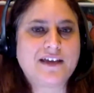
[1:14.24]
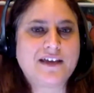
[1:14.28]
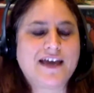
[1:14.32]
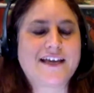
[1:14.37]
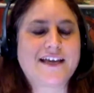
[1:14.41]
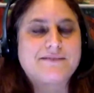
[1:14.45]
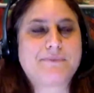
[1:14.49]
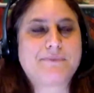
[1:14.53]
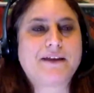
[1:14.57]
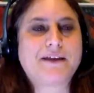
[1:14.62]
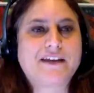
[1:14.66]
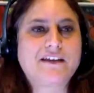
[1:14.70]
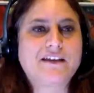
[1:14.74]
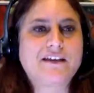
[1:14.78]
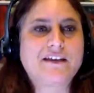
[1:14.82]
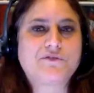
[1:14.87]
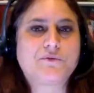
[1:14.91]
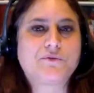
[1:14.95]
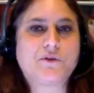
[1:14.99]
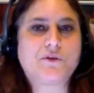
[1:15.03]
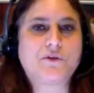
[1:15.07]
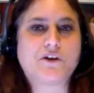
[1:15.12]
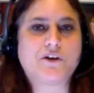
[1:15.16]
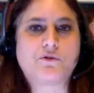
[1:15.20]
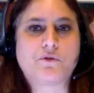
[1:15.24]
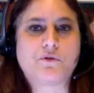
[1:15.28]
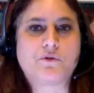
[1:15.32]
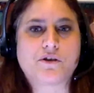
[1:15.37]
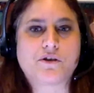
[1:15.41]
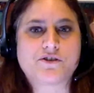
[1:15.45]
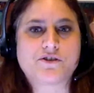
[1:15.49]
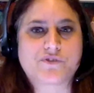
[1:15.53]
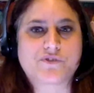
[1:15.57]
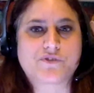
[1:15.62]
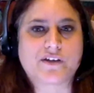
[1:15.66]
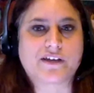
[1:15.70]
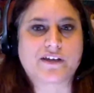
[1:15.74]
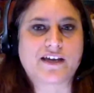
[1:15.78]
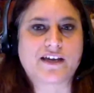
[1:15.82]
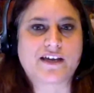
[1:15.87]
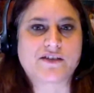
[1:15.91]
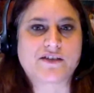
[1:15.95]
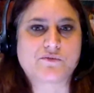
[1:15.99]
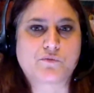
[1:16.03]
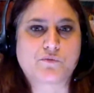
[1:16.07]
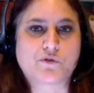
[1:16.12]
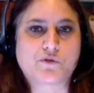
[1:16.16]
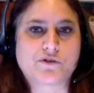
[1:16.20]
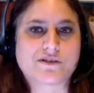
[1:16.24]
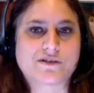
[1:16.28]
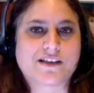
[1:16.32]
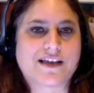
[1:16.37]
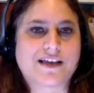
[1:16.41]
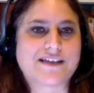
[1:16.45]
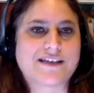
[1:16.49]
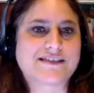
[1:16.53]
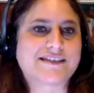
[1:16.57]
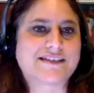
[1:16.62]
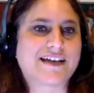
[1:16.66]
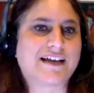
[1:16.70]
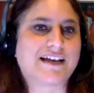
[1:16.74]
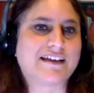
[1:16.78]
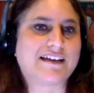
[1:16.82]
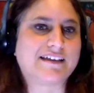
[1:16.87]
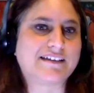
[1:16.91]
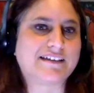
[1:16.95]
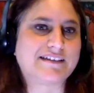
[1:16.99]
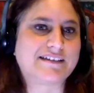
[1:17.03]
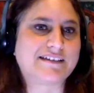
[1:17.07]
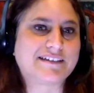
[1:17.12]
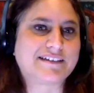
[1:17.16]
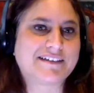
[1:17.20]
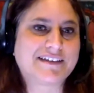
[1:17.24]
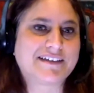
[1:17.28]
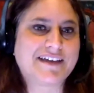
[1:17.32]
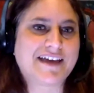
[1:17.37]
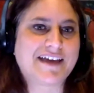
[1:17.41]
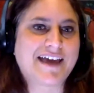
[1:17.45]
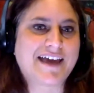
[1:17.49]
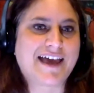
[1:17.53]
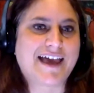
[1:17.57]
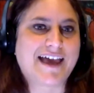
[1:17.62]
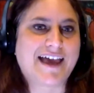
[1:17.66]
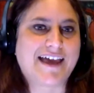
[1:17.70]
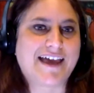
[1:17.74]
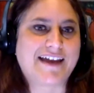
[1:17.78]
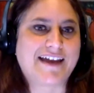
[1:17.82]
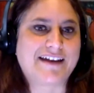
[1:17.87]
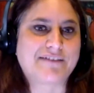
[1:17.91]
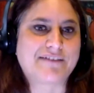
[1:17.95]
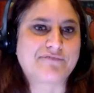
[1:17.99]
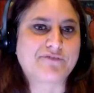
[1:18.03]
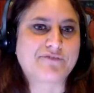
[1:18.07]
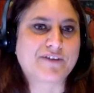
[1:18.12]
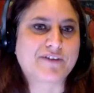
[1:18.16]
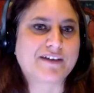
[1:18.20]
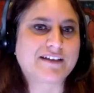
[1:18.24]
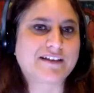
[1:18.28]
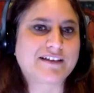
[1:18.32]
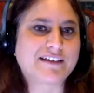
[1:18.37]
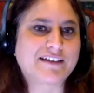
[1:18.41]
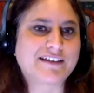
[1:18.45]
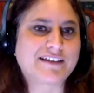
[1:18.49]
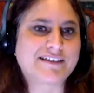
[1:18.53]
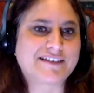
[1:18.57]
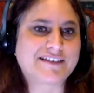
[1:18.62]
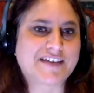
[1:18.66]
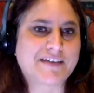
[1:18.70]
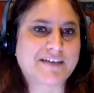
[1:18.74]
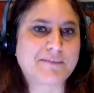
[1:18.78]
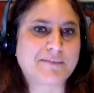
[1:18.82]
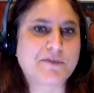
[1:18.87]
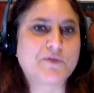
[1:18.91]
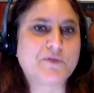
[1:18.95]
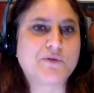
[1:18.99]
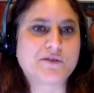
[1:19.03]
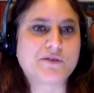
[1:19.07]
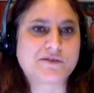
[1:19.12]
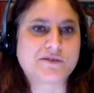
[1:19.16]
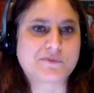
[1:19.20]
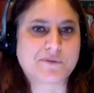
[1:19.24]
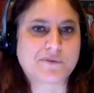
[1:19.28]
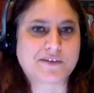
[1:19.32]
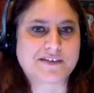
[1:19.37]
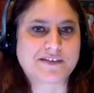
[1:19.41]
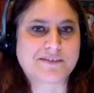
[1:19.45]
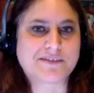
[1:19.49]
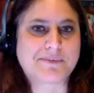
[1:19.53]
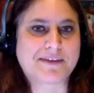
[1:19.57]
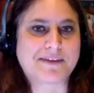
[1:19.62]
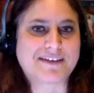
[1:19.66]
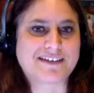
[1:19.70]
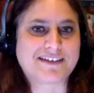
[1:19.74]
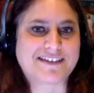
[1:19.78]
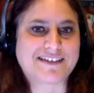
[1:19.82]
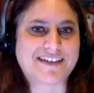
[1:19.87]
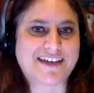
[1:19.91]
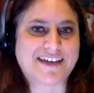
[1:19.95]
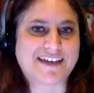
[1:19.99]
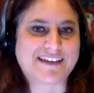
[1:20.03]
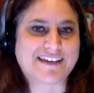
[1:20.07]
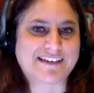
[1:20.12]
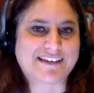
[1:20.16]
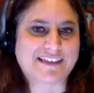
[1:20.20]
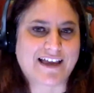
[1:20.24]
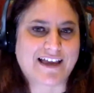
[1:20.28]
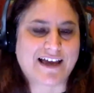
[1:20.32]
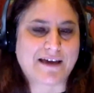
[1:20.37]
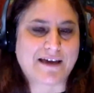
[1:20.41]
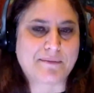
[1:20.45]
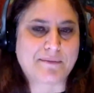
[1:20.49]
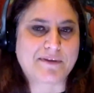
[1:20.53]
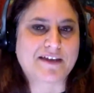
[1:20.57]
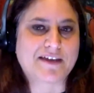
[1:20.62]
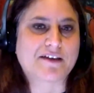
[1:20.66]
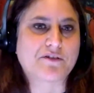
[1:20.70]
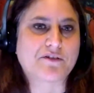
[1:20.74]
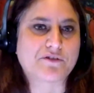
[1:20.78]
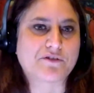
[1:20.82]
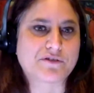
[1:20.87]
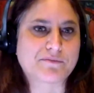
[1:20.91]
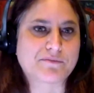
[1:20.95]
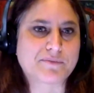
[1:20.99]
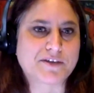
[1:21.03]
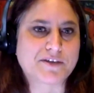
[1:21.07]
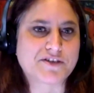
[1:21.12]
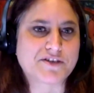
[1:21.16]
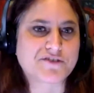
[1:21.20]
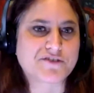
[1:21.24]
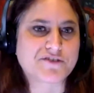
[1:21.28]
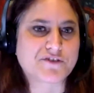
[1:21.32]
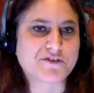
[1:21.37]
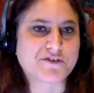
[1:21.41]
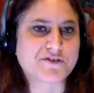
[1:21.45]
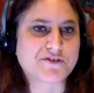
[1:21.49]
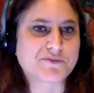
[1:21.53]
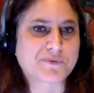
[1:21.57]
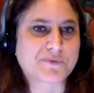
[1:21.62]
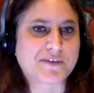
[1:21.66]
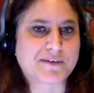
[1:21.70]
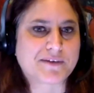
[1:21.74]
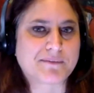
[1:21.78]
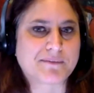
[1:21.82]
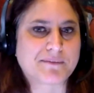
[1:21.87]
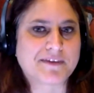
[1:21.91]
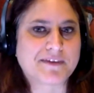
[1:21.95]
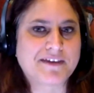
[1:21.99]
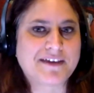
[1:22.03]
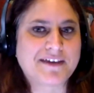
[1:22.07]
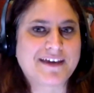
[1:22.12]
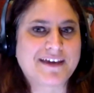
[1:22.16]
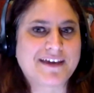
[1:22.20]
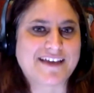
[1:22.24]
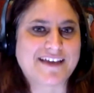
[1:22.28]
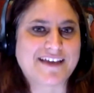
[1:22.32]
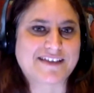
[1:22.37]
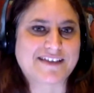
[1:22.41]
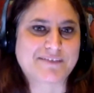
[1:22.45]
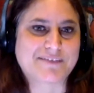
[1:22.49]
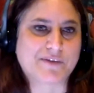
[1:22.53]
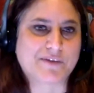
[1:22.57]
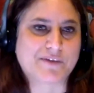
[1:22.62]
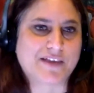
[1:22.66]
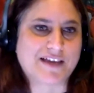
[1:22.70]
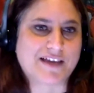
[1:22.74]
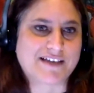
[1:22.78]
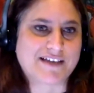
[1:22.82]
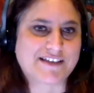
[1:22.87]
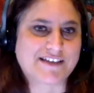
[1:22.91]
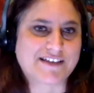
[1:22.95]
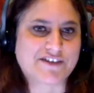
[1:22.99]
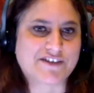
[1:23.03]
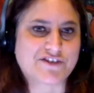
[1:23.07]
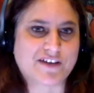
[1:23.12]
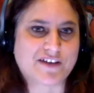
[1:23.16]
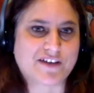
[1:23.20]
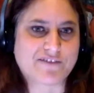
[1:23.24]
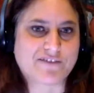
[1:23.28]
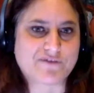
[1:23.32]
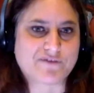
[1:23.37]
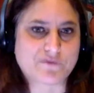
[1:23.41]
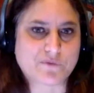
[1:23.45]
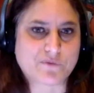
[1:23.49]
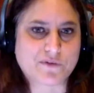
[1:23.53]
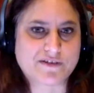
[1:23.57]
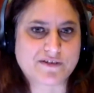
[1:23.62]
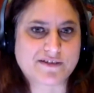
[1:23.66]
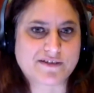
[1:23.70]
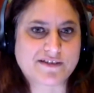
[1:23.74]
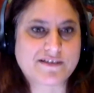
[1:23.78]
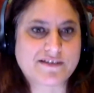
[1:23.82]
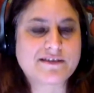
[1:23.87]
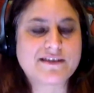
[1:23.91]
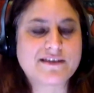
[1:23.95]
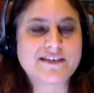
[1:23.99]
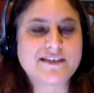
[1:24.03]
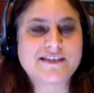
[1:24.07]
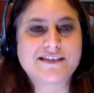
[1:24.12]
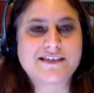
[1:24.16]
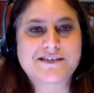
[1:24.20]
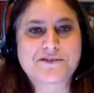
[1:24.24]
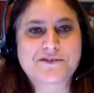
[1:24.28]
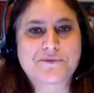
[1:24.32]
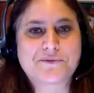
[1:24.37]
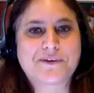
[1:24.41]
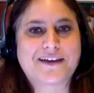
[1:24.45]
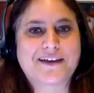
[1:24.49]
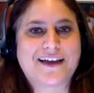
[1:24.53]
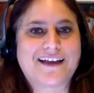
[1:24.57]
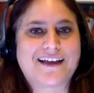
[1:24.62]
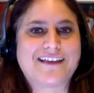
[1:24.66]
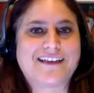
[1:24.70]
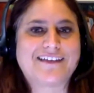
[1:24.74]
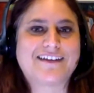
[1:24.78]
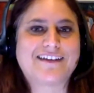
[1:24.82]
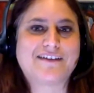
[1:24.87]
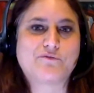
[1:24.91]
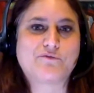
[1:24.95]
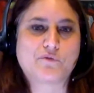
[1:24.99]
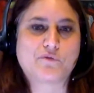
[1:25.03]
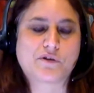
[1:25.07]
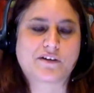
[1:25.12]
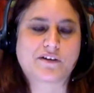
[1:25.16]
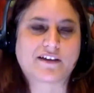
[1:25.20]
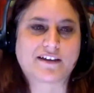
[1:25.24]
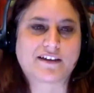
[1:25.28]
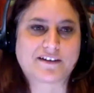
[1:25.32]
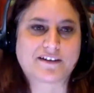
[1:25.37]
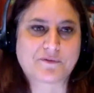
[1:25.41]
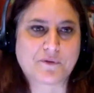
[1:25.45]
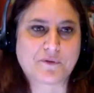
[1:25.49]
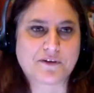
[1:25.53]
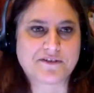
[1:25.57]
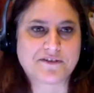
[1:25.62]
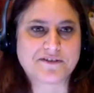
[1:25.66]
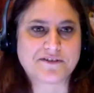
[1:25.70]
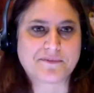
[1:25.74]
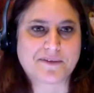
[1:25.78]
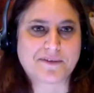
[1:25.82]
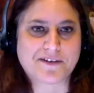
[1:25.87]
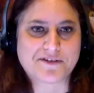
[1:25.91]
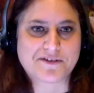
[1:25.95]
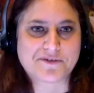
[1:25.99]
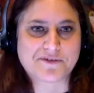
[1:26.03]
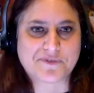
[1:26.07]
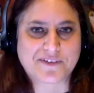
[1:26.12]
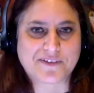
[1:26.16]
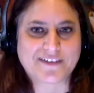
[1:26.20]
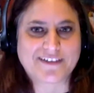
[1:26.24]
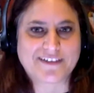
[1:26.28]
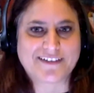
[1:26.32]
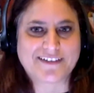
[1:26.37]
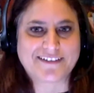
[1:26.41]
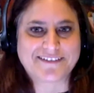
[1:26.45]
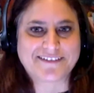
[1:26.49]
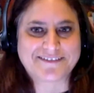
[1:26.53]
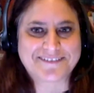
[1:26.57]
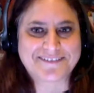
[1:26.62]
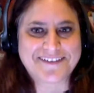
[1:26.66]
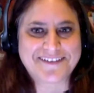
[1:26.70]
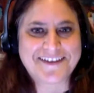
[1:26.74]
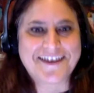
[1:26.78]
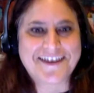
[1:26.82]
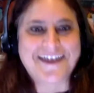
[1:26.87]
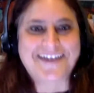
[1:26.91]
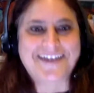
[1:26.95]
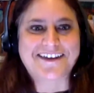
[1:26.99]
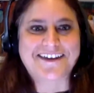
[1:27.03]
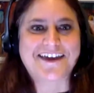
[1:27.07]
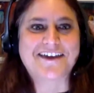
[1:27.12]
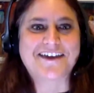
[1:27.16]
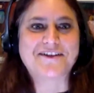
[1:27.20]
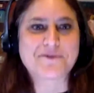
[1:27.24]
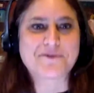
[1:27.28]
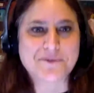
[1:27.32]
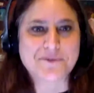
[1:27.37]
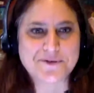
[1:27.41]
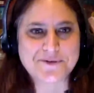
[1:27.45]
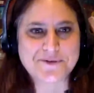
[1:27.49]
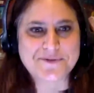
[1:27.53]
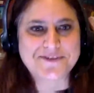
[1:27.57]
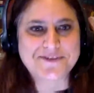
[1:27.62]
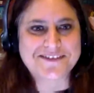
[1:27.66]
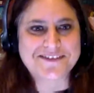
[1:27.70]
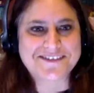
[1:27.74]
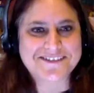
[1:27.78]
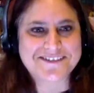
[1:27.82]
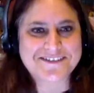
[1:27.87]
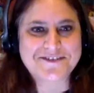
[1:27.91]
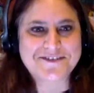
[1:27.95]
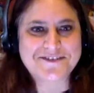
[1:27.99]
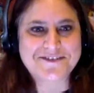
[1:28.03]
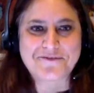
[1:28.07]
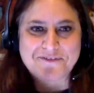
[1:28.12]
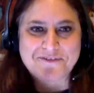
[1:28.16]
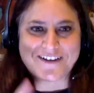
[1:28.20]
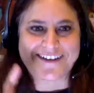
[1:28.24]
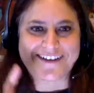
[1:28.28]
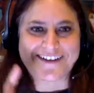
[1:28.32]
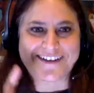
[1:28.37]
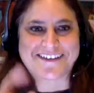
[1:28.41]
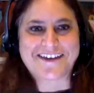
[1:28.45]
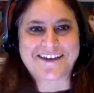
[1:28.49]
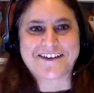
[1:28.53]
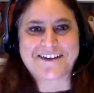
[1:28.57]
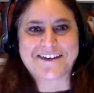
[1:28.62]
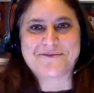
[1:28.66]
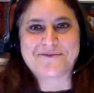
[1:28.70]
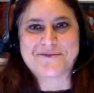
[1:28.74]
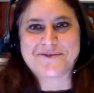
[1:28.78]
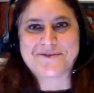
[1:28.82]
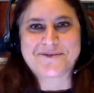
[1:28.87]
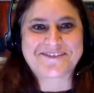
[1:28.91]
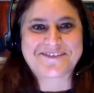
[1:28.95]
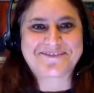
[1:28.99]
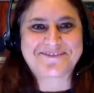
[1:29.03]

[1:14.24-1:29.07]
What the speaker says: As many of you know, Australia has world-class talent. And frankly, tell me who doesn't want to spend a day in the lab and then go to the beach for a swim and some relaxation afterwards. This is the reality of working in quantum in Australia. And kangaroos. Don't forget the kangaroos.